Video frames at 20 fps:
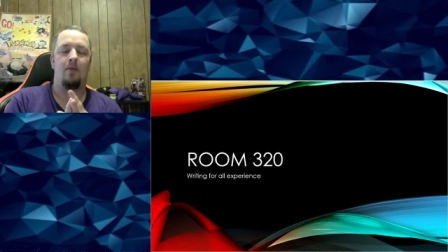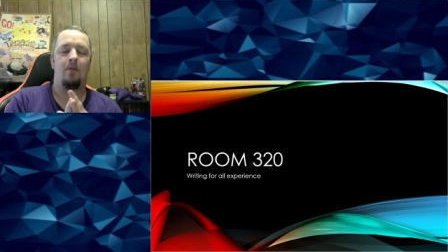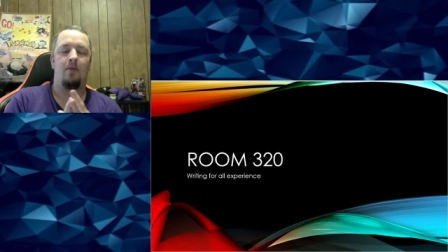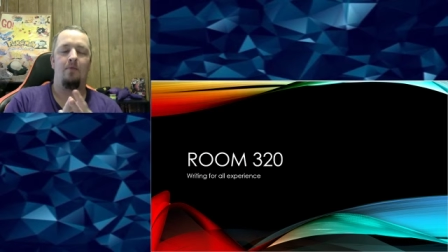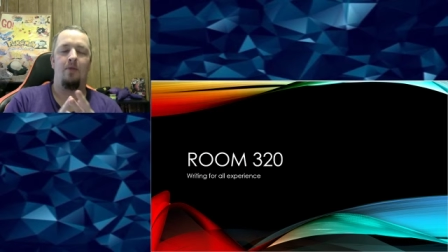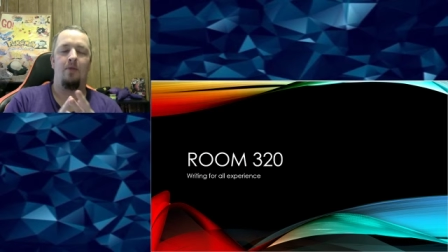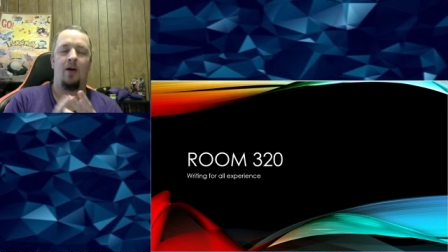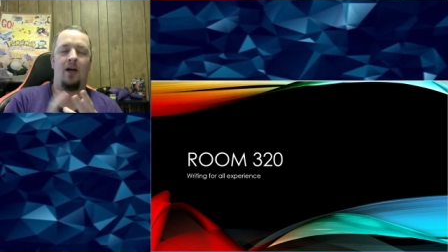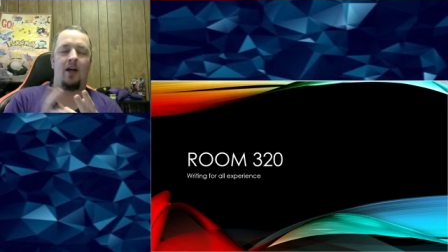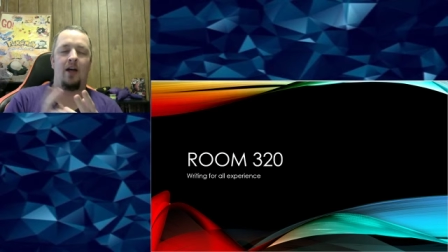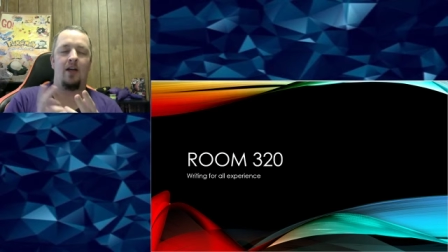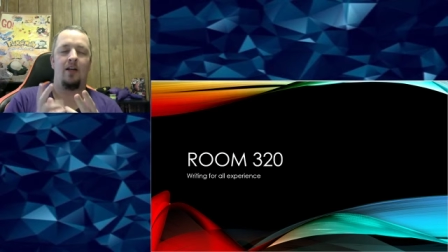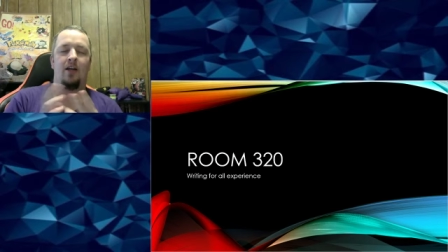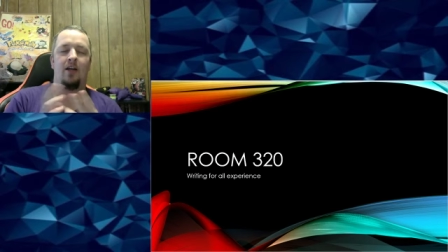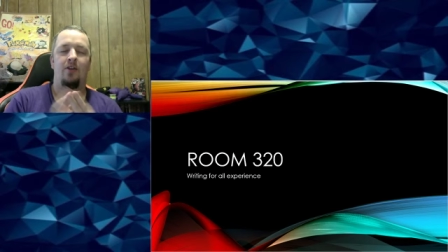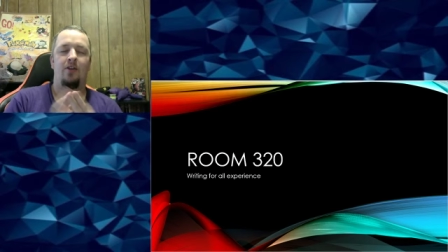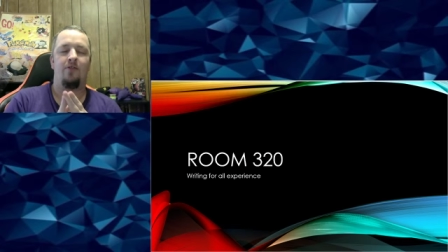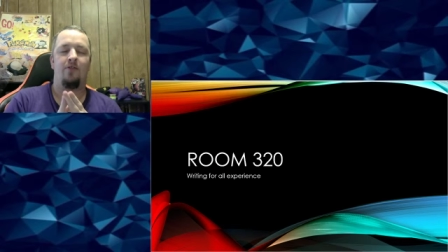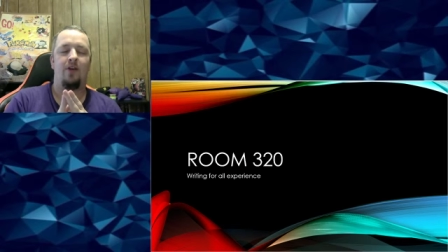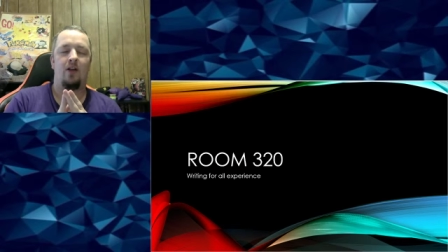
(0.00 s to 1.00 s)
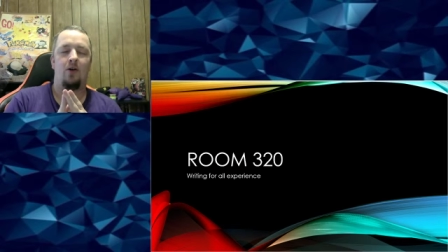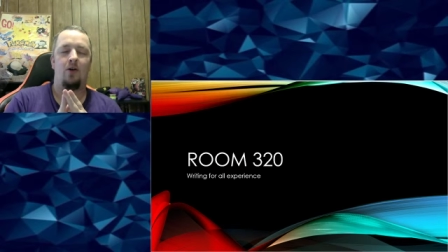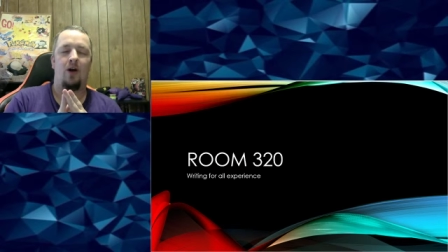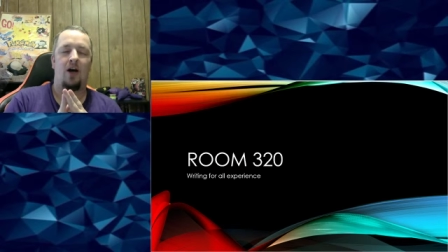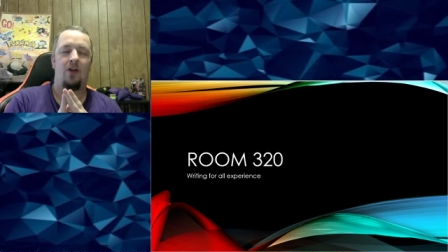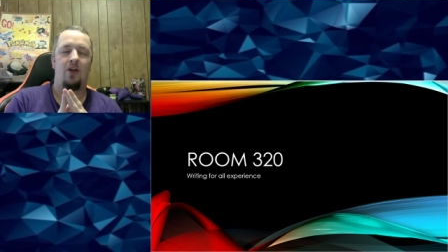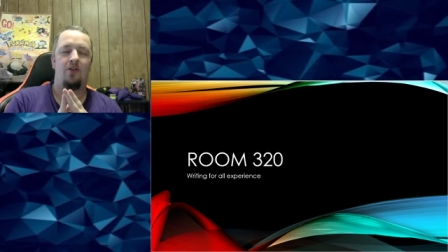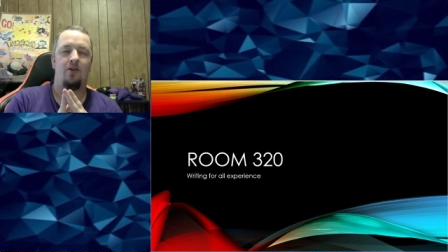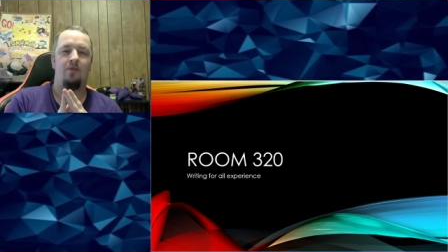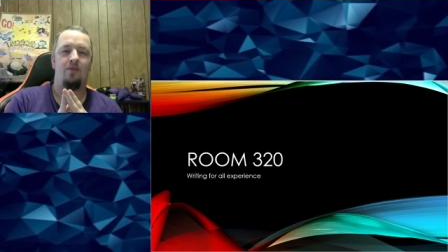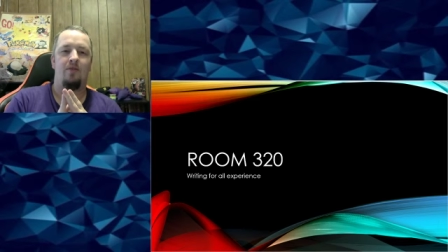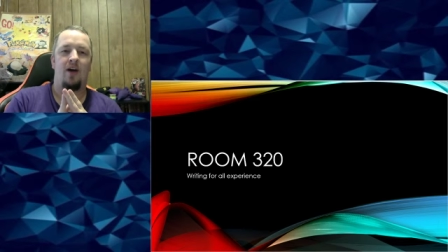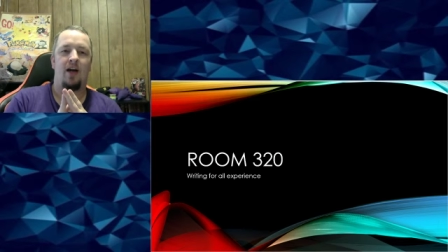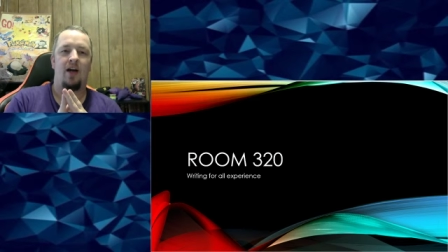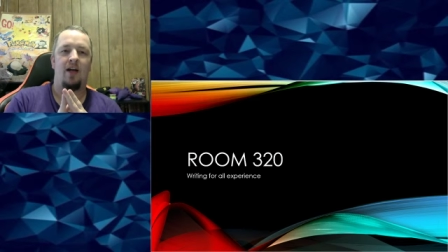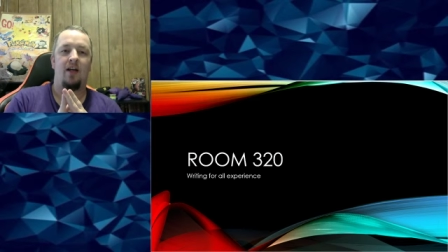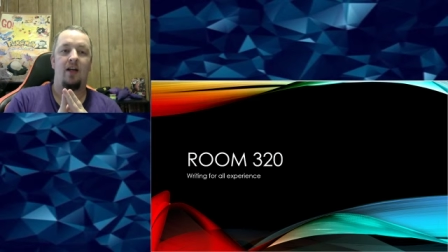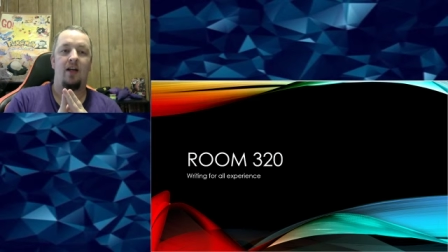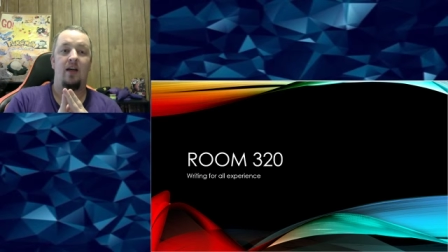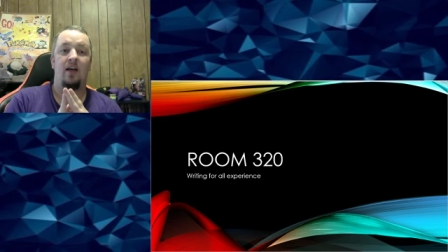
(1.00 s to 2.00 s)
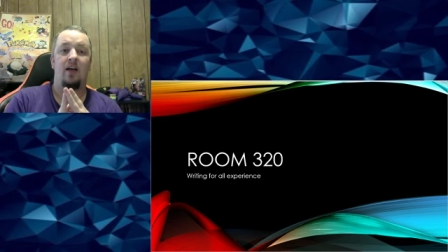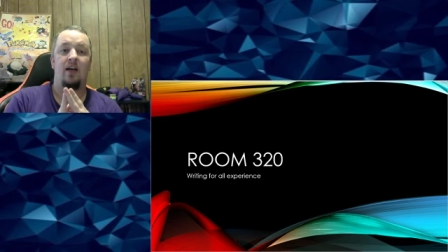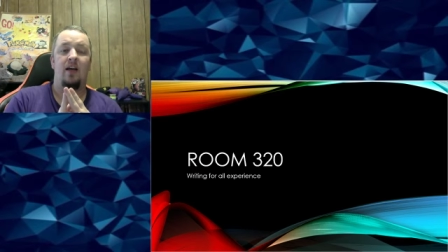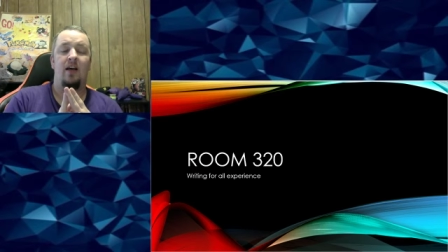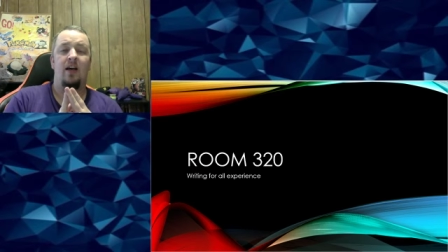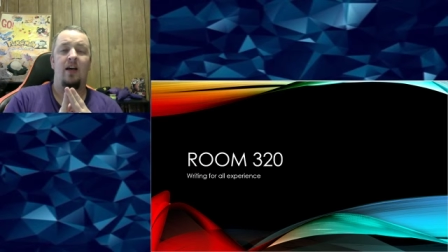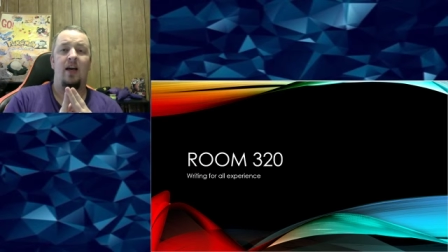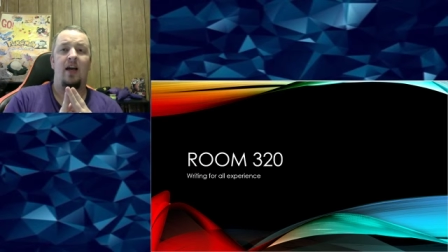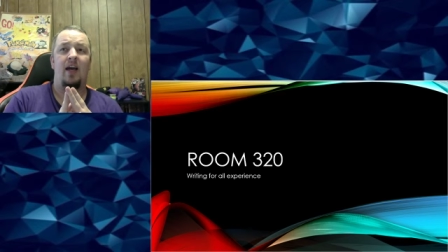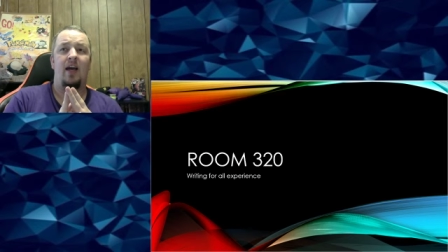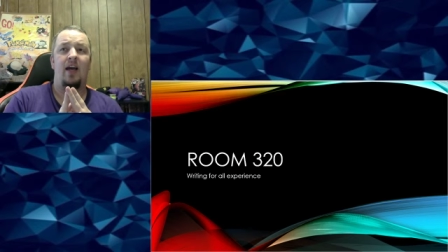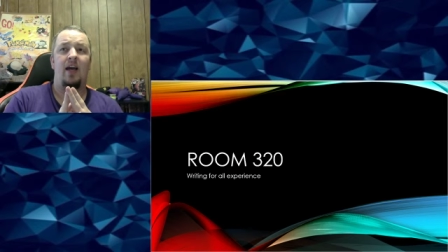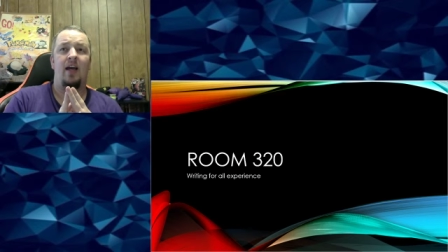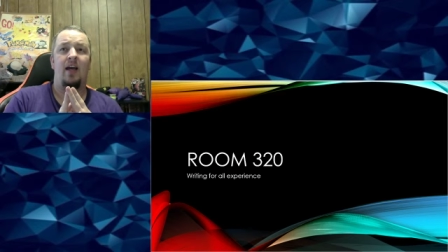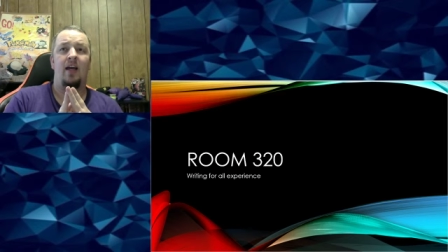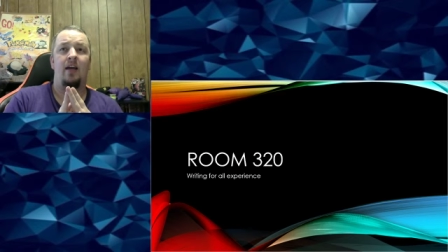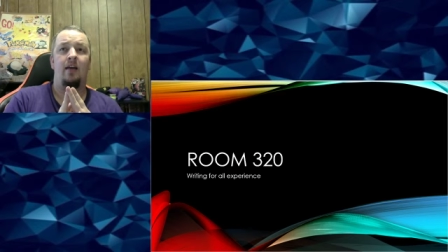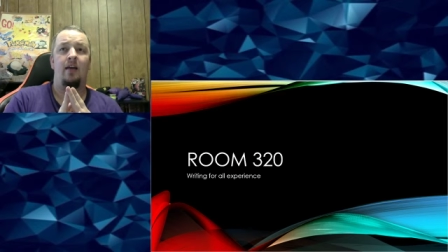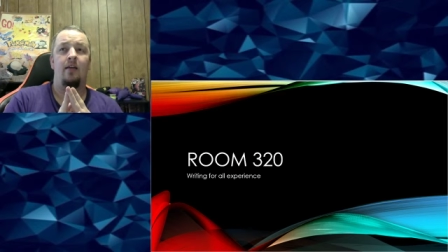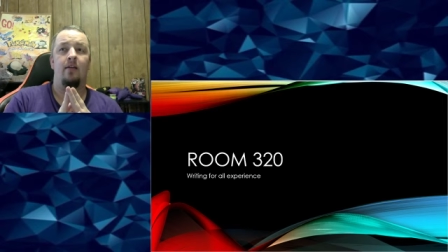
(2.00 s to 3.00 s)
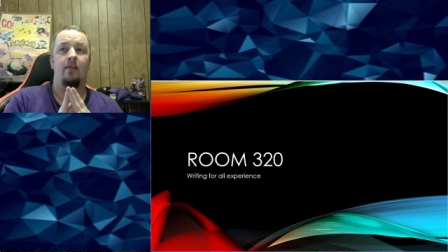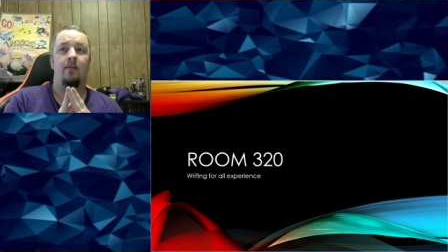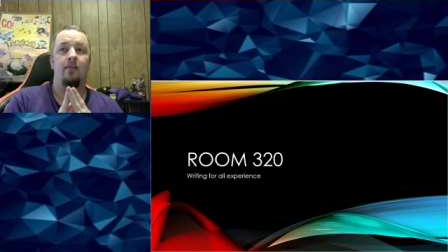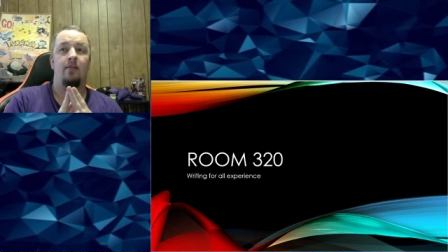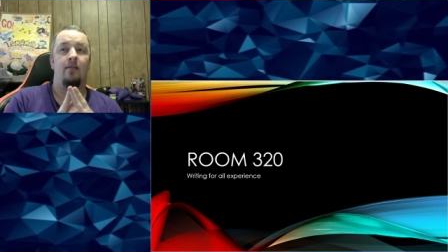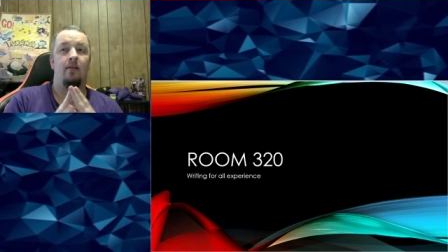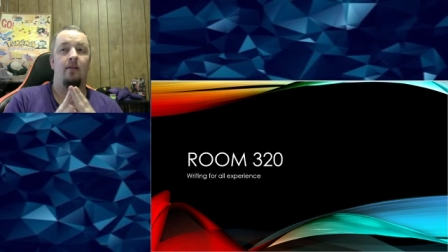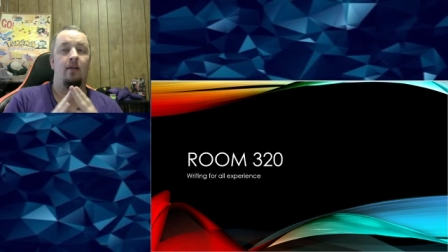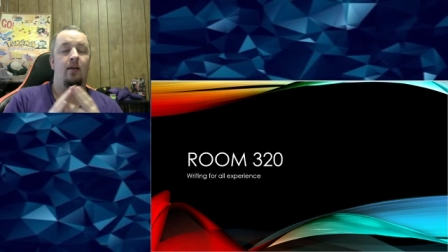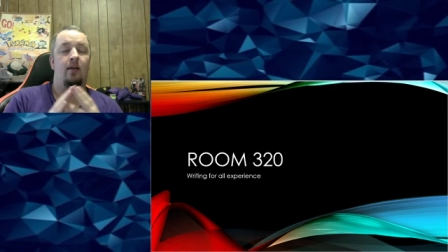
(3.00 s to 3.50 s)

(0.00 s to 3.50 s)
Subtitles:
by another fellow author of mine is,